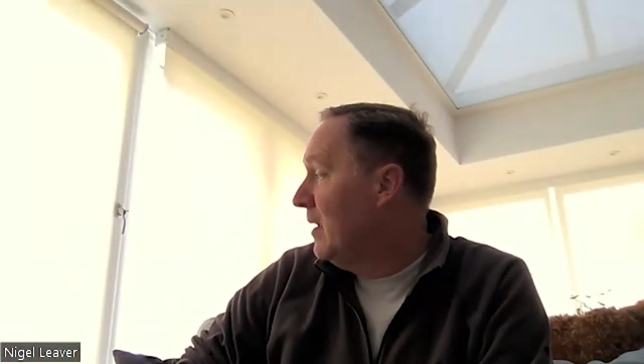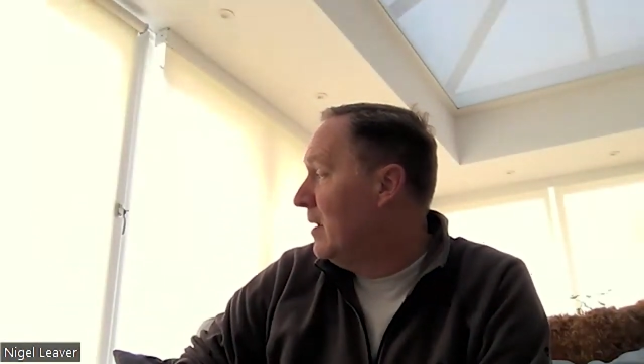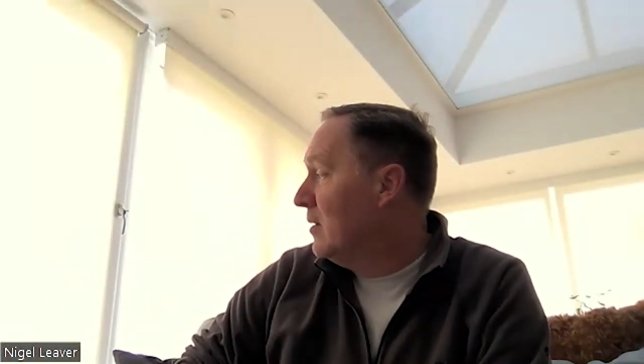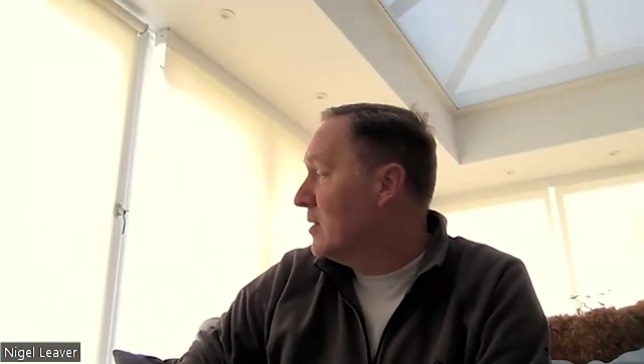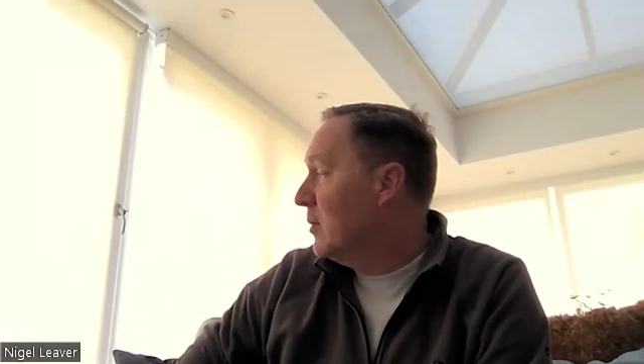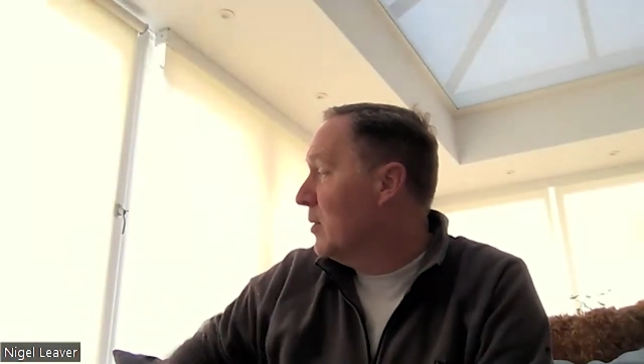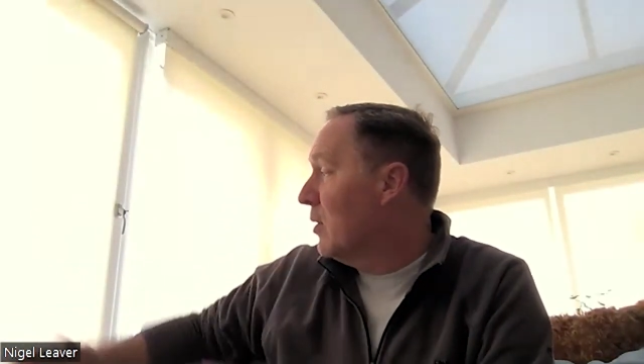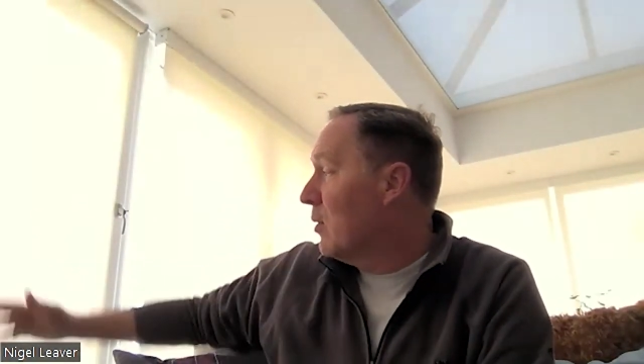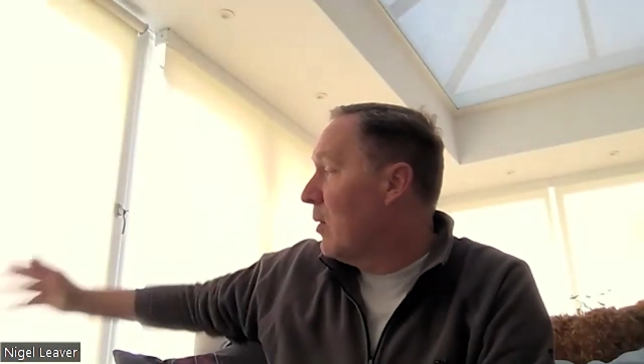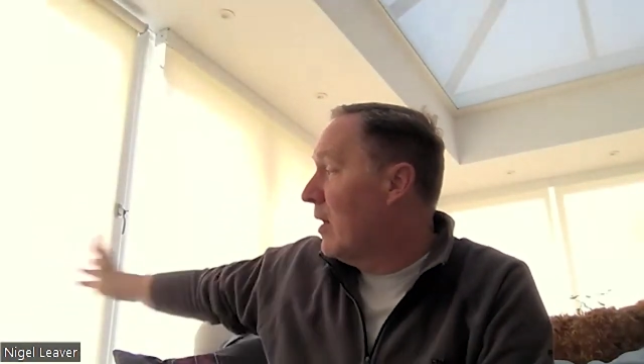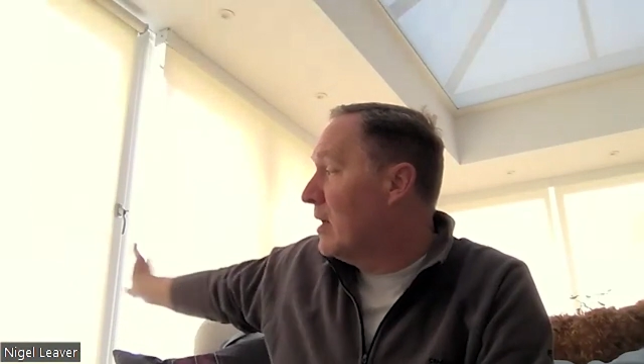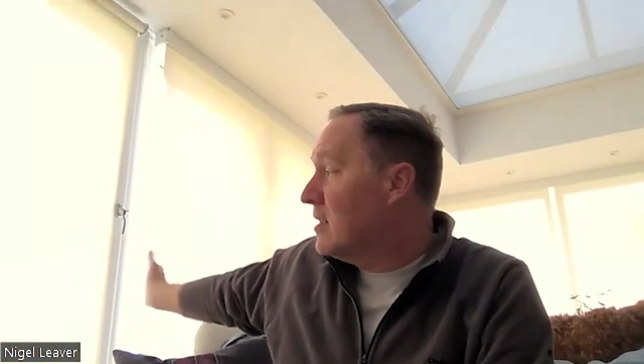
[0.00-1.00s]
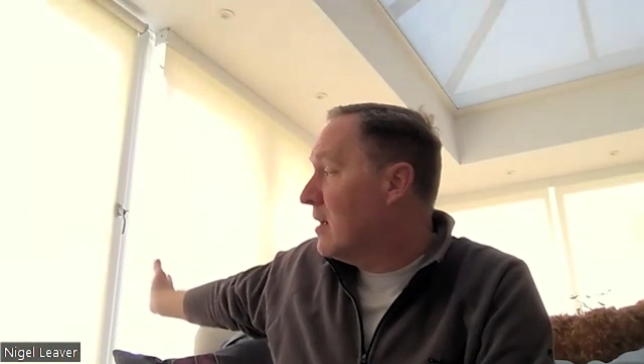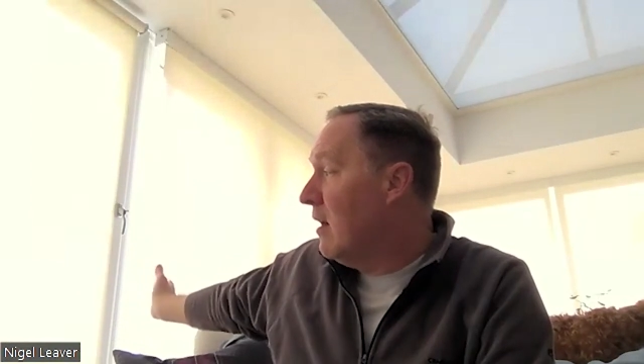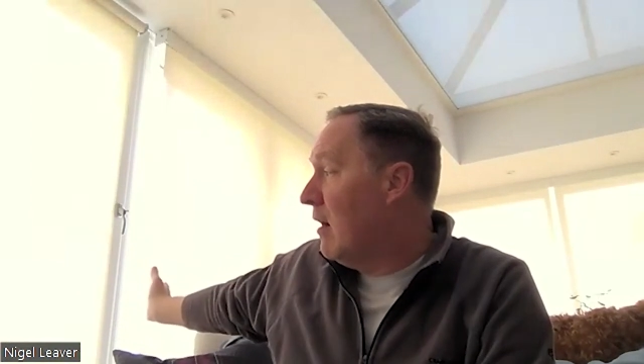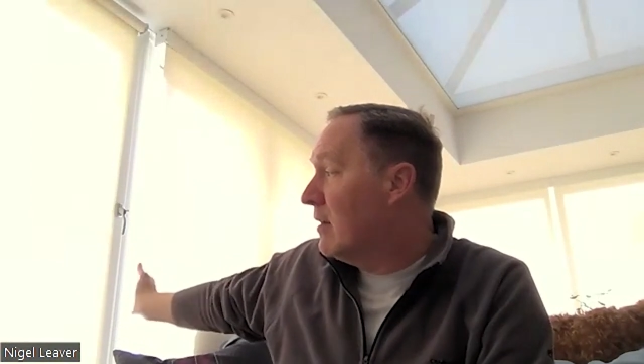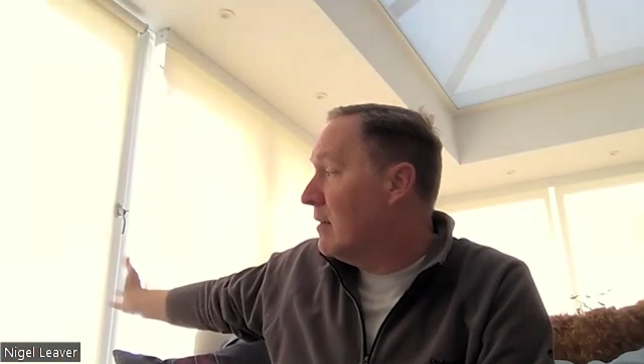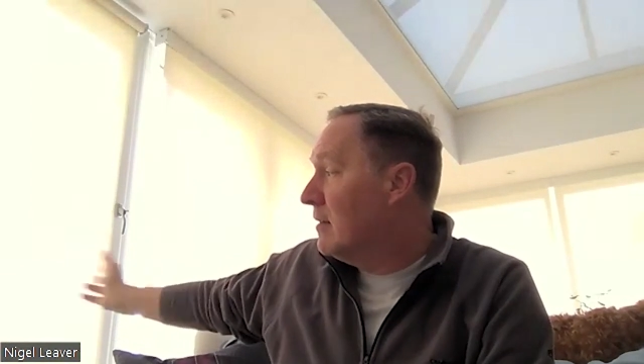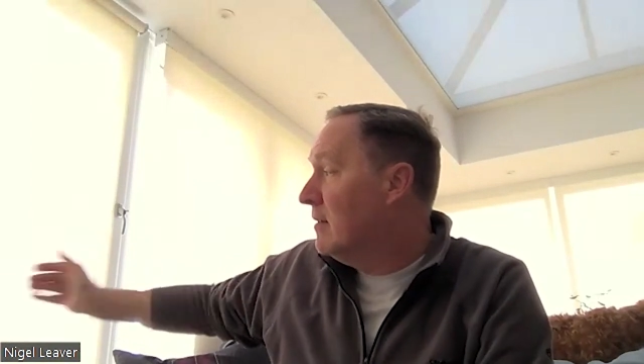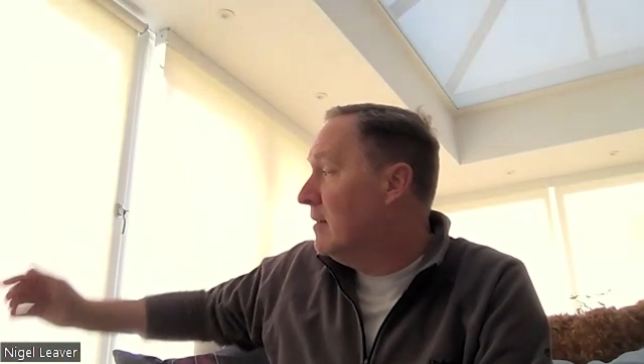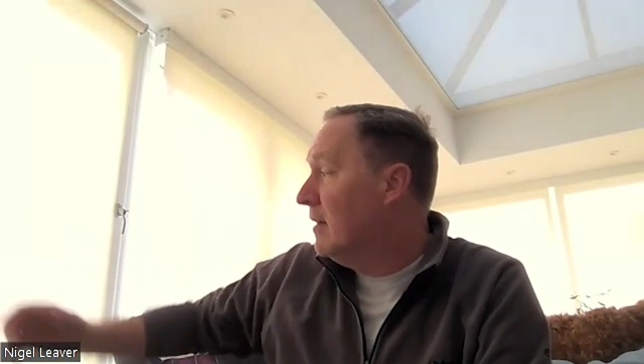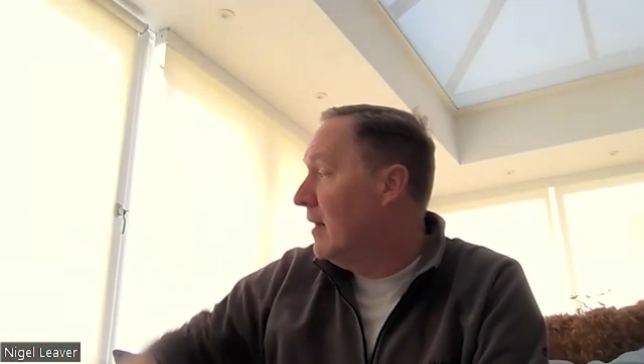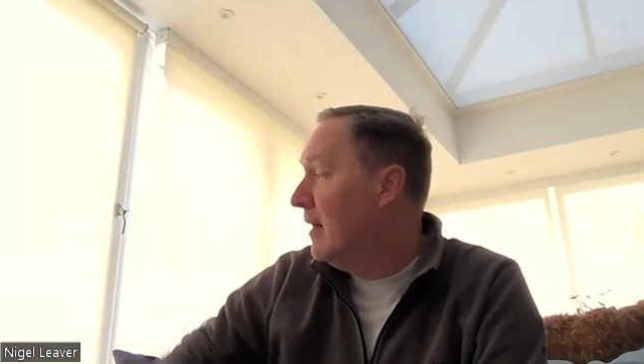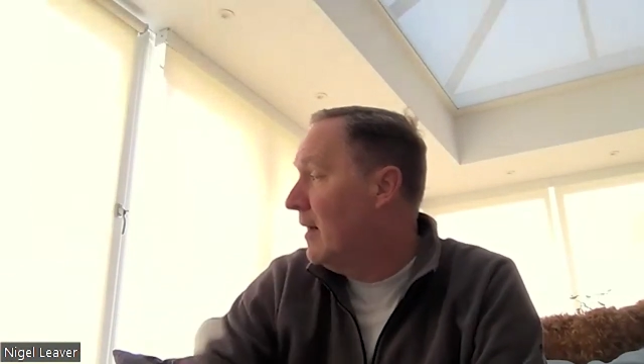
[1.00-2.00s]
you'll see we've got quite a nice
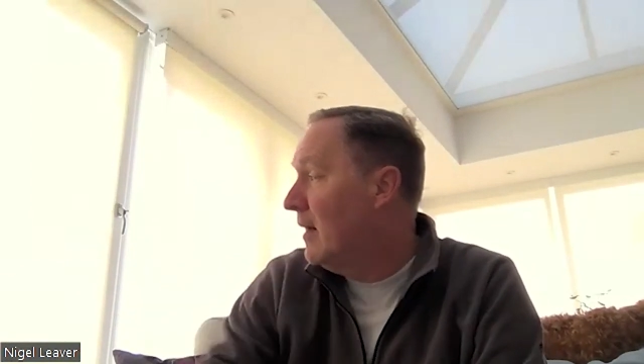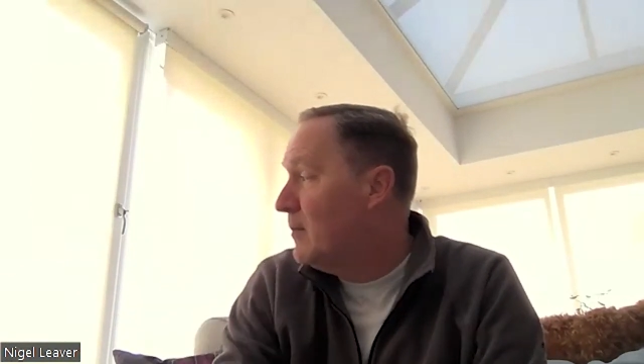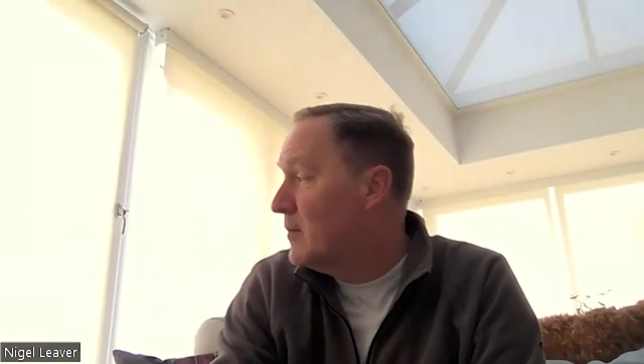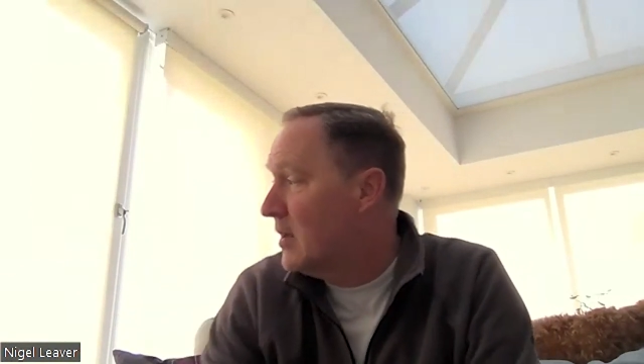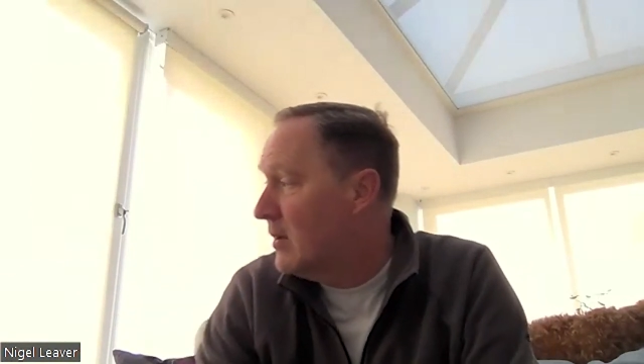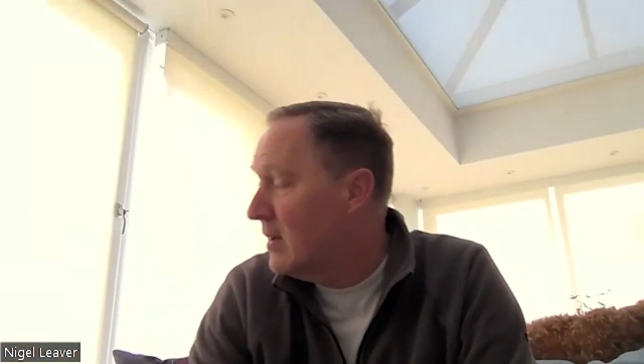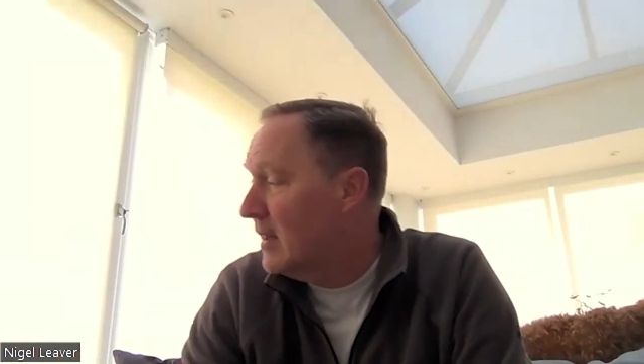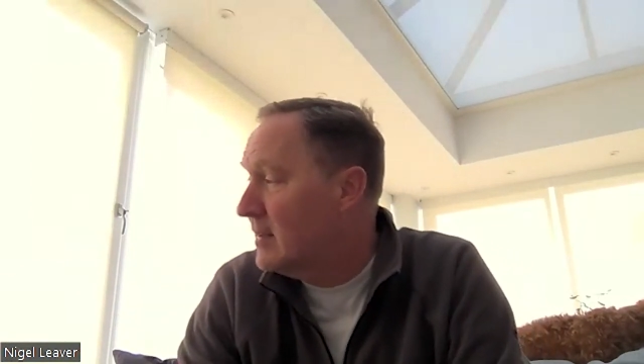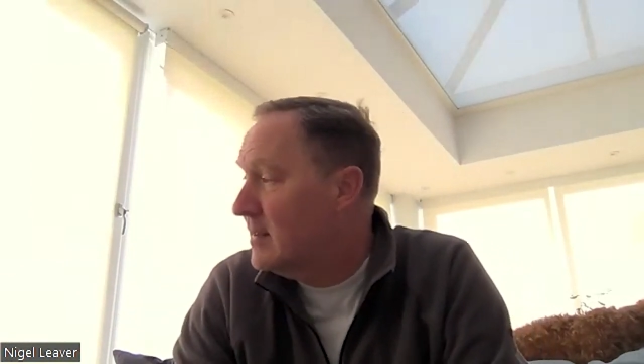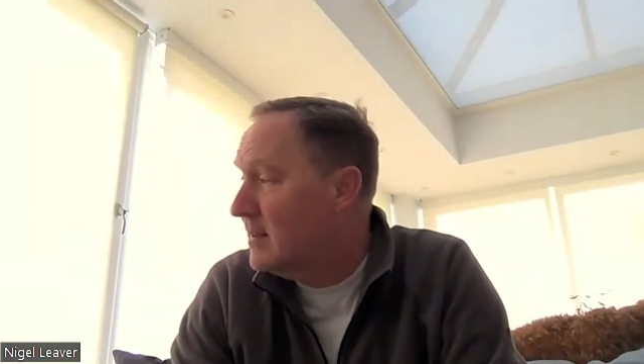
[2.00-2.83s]
garden. So yes,